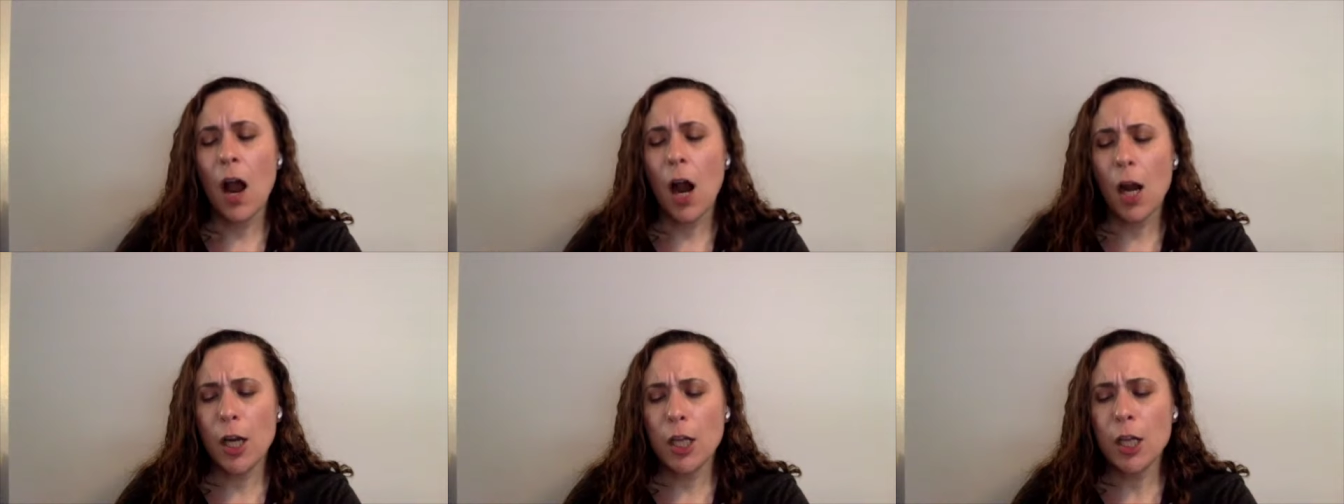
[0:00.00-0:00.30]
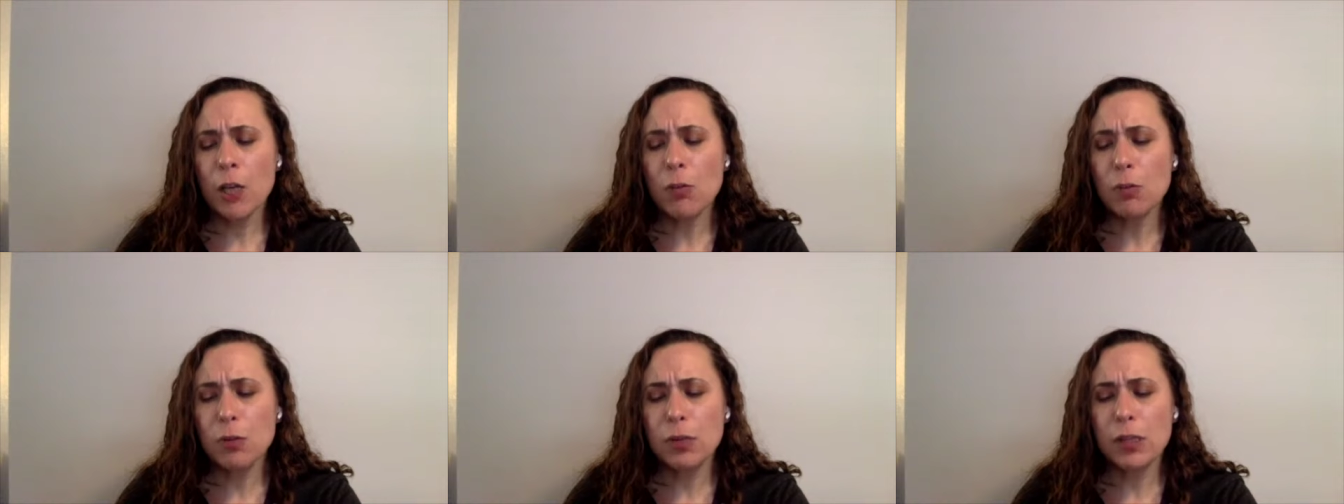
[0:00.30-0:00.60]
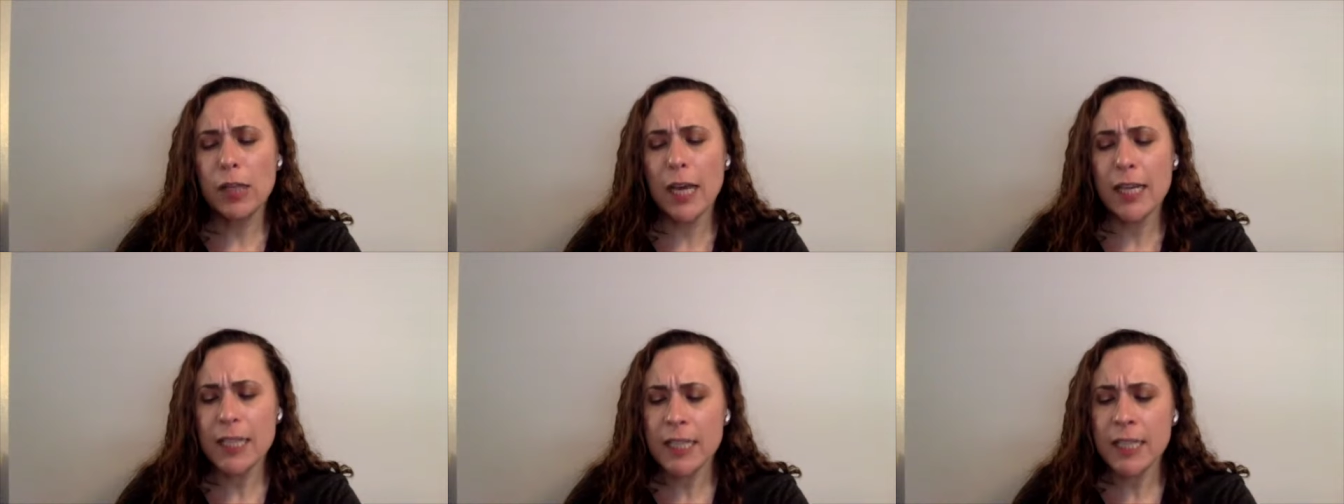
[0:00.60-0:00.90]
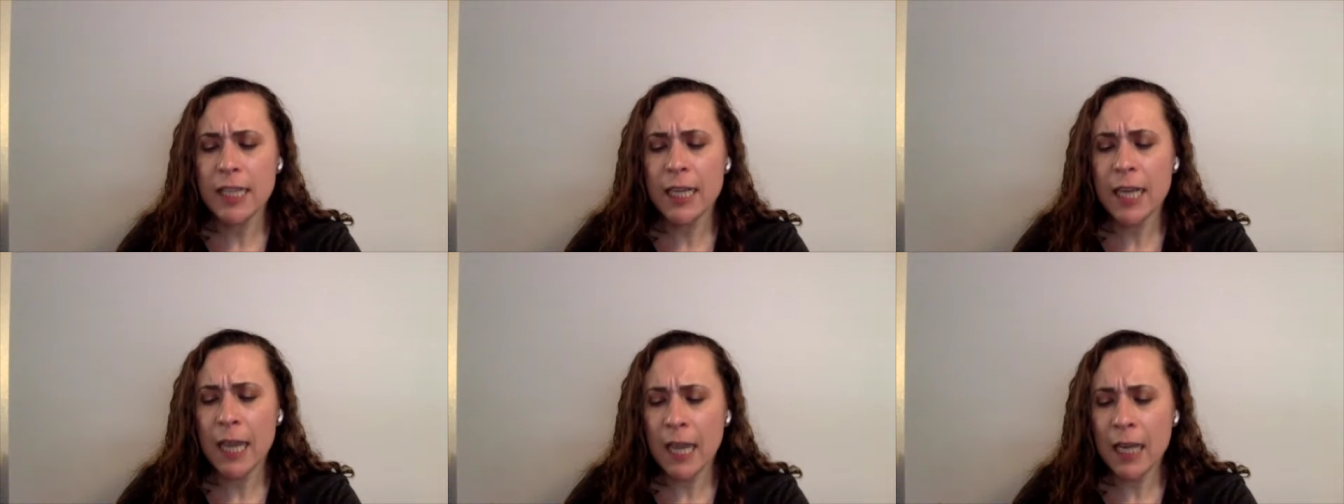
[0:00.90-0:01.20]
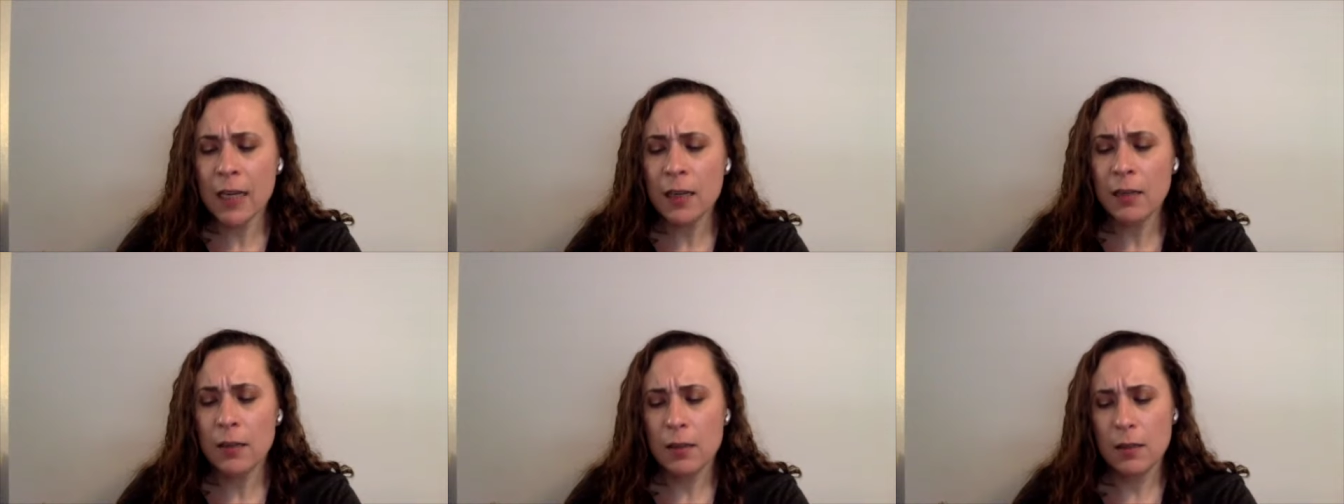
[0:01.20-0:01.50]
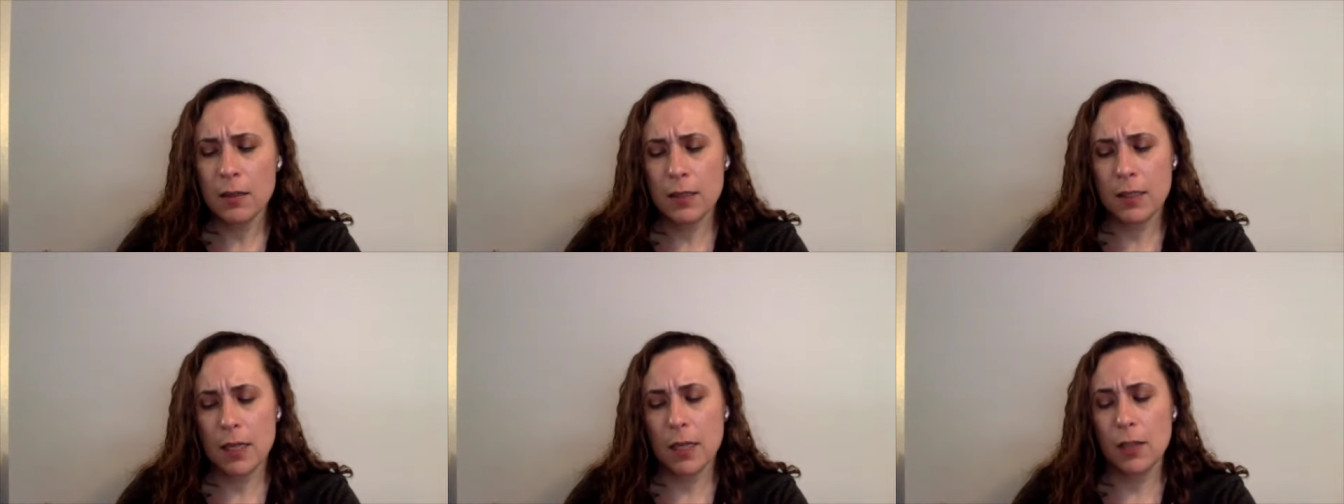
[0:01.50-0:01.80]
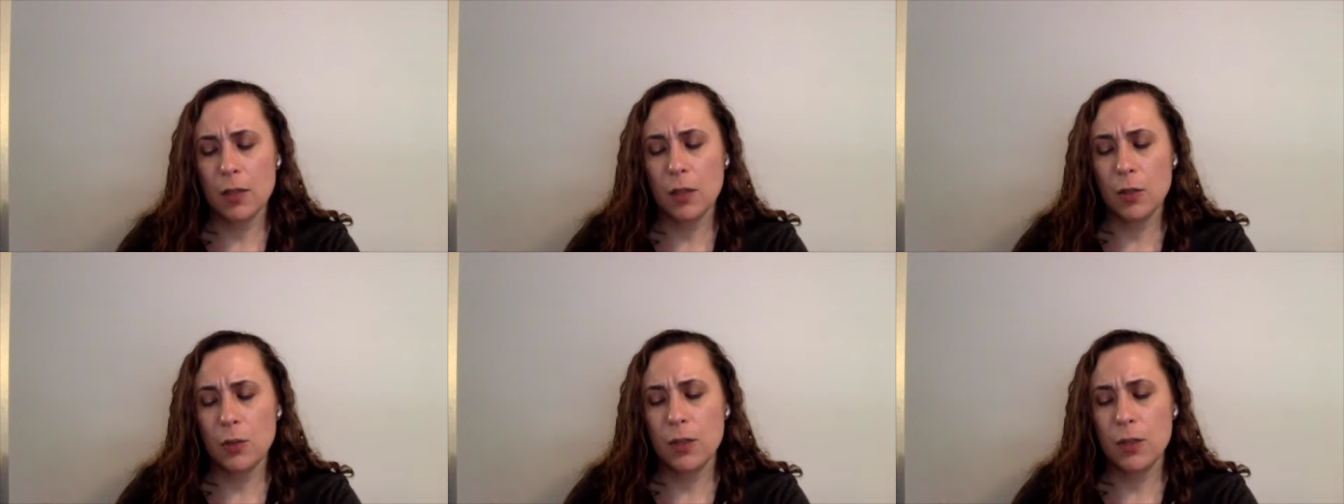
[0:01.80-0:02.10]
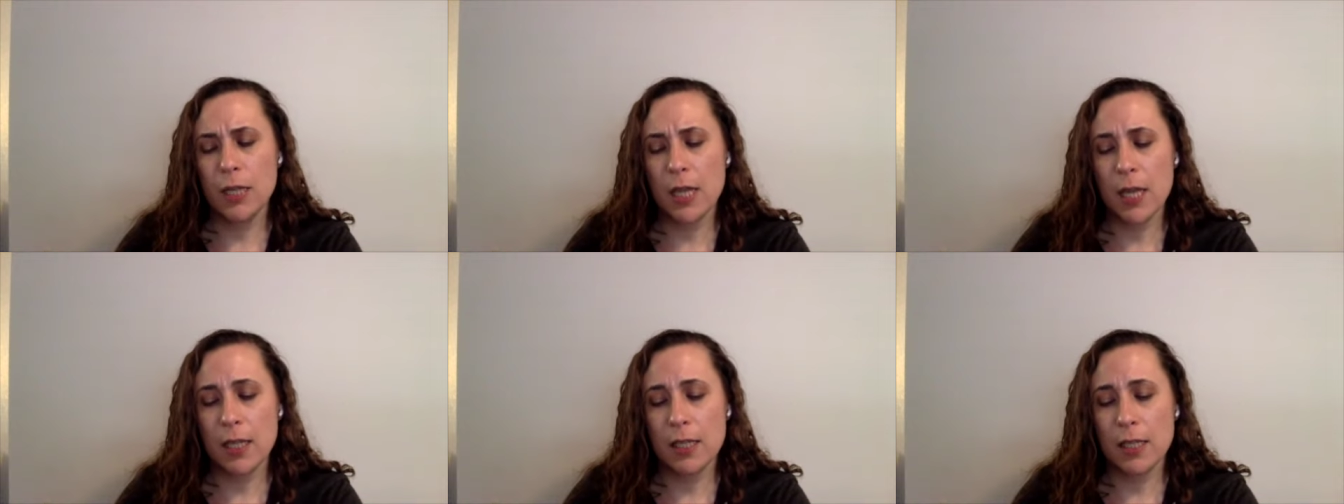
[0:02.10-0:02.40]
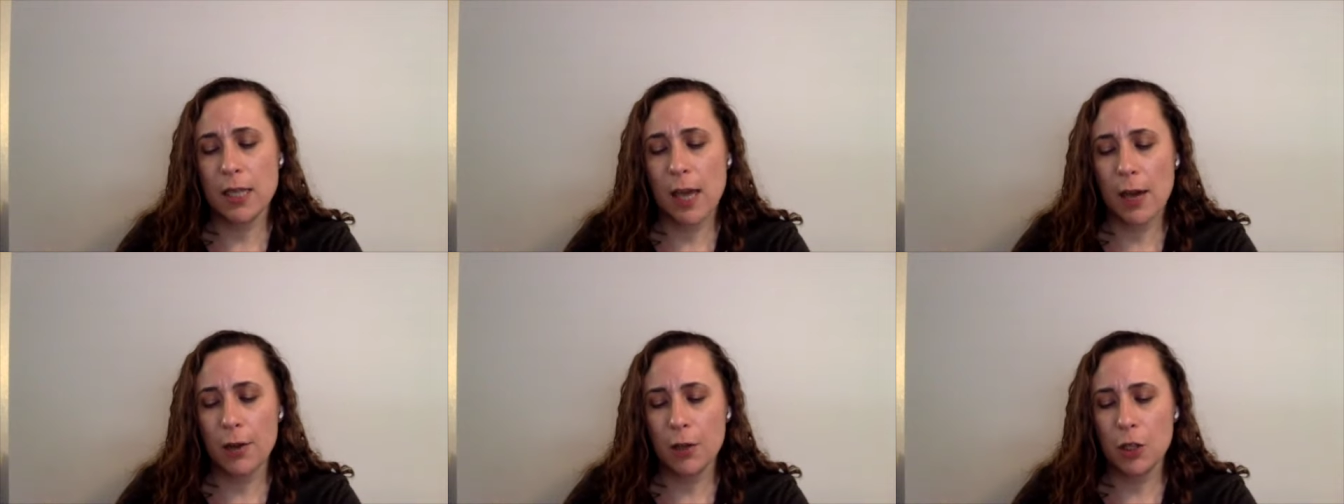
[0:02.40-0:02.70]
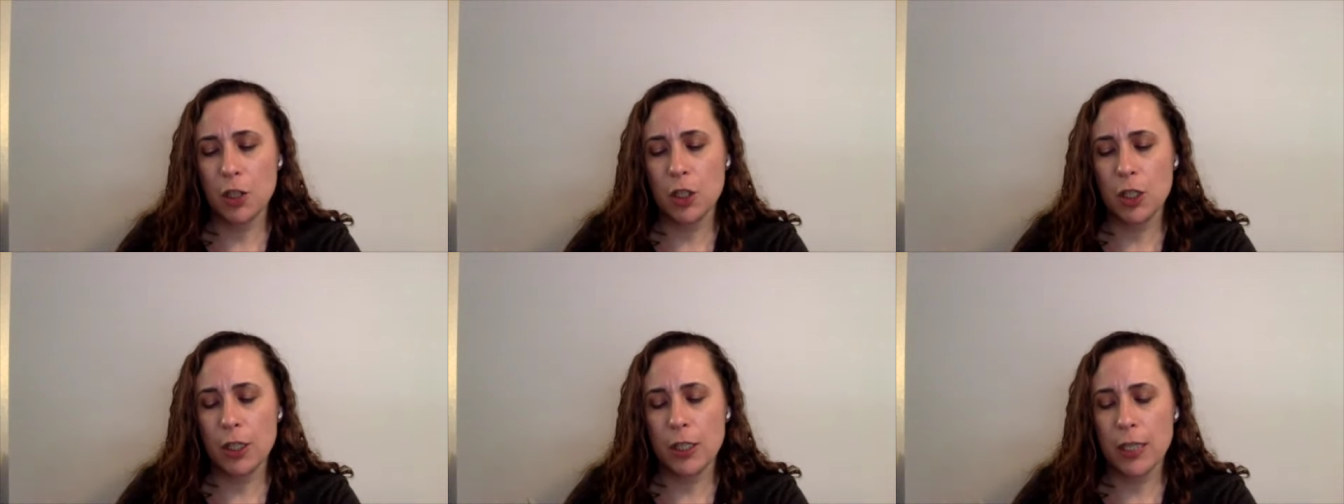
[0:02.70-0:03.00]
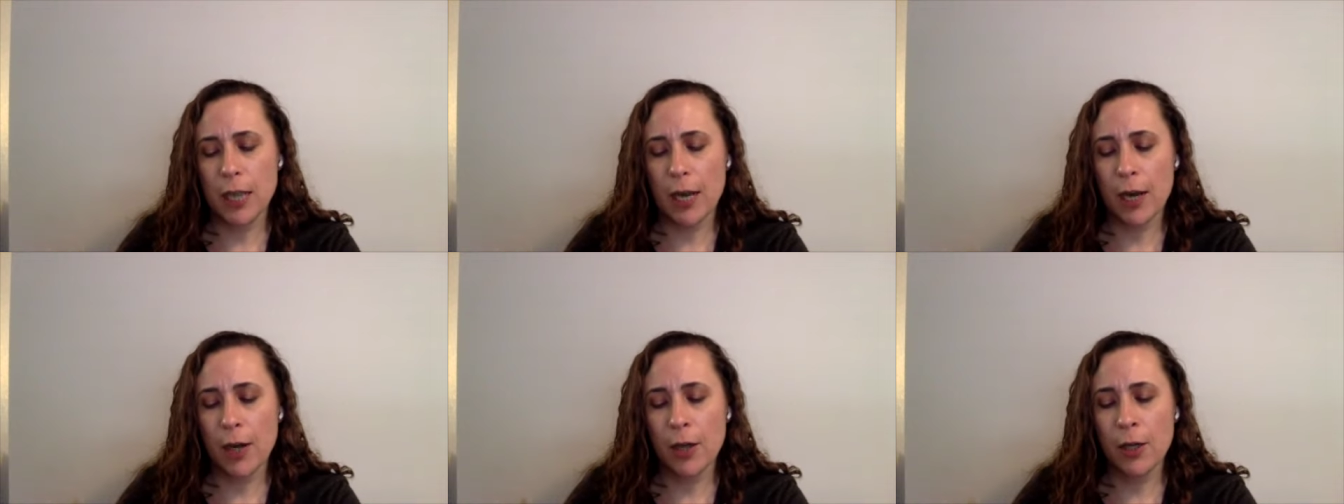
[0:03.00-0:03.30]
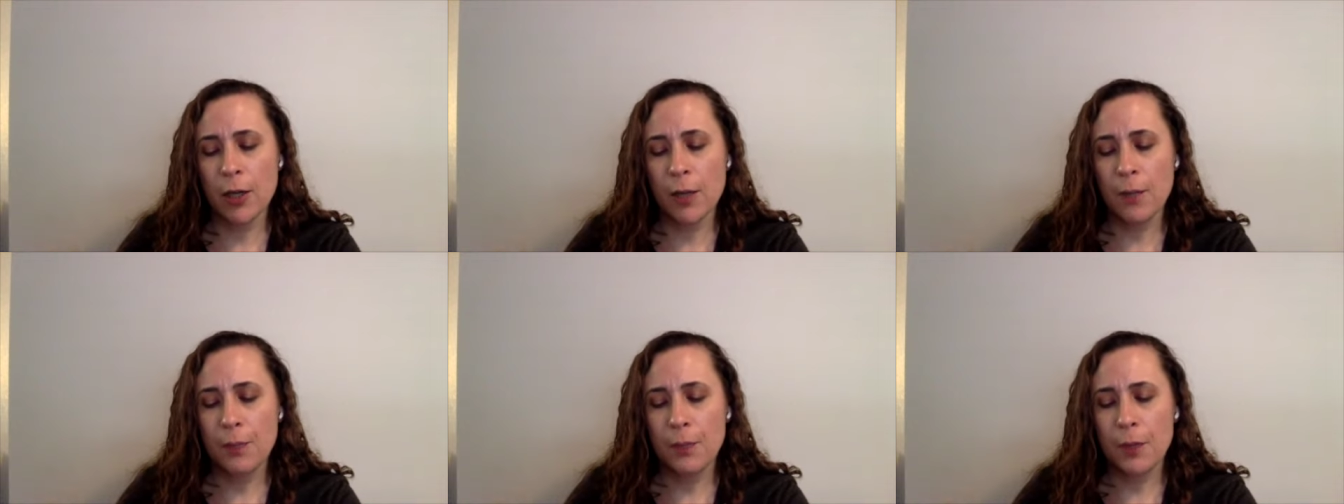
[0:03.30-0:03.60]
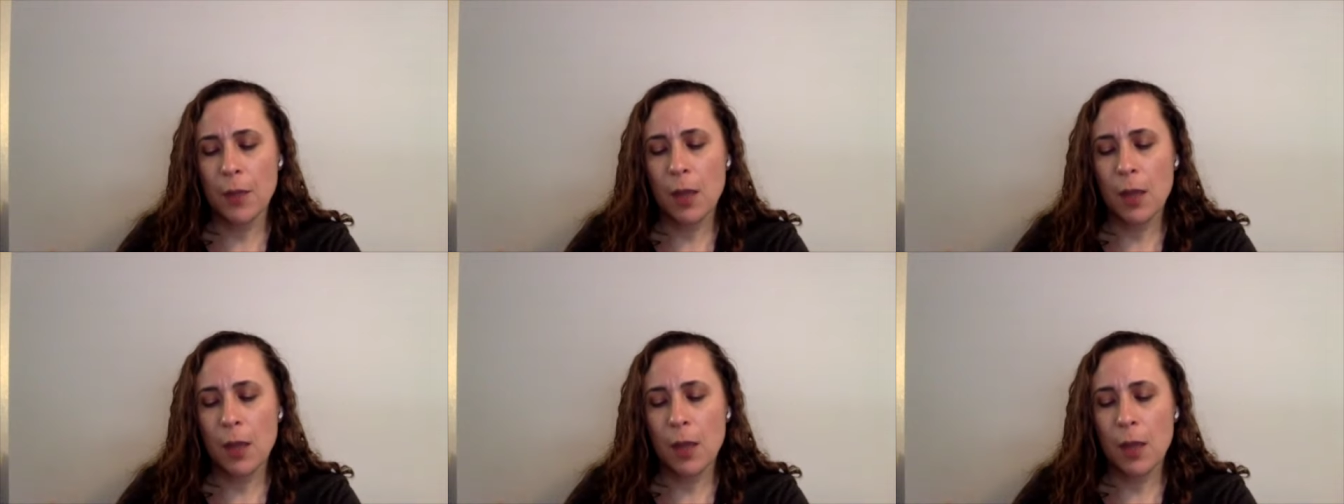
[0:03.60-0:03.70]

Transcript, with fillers: Are you listening? said Lucy as loud as she dared.